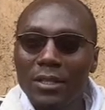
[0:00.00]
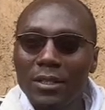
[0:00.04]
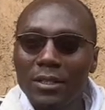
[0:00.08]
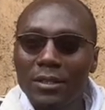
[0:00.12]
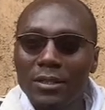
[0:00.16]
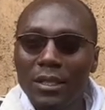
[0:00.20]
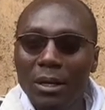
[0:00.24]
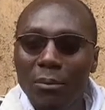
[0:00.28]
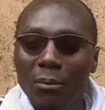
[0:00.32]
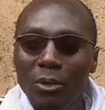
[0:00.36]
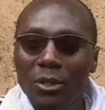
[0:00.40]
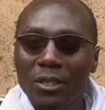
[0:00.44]

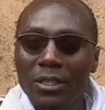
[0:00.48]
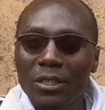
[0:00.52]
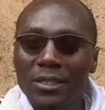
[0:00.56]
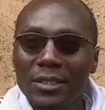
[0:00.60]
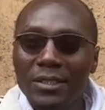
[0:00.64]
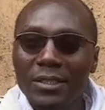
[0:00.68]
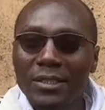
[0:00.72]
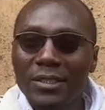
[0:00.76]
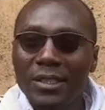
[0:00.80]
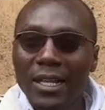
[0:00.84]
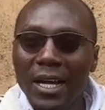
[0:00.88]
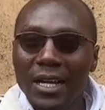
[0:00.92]

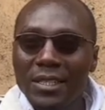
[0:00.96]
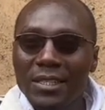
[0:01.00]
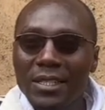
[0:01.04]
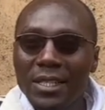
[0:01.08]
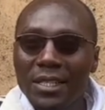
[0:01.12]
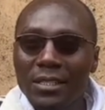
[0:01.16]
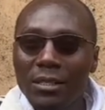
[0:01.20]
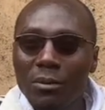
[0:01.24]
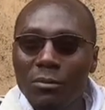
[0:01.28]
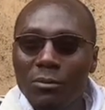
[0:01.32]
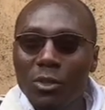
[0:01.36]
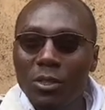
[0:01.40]
somebody's tax
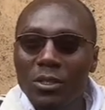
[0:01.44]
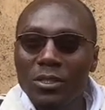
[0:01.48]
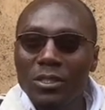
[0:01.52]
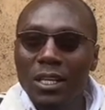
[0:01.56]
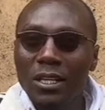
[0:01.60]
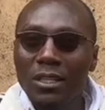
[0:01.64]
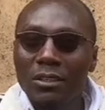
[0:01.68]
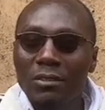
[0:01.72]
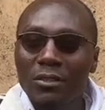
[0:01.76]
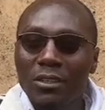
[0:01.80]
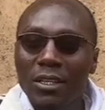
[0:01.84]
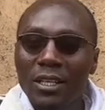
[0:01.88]
exemption
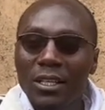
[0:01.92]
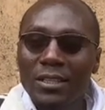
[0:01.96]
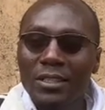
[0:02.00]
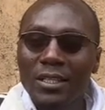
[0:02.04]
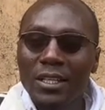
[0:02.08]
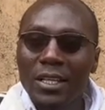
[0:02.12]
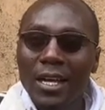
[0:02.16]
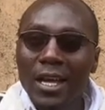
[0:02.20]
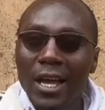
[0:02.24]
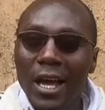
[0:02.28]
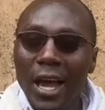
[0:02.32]
certificate,